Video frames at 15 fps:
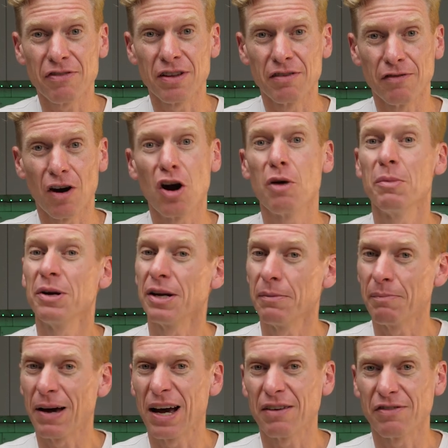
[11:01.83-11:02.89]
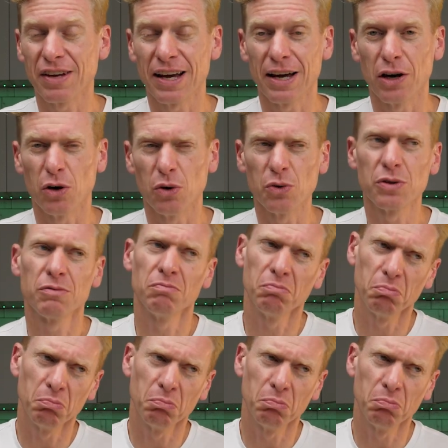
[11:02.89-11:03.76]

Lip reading: for the environment and bad for your health,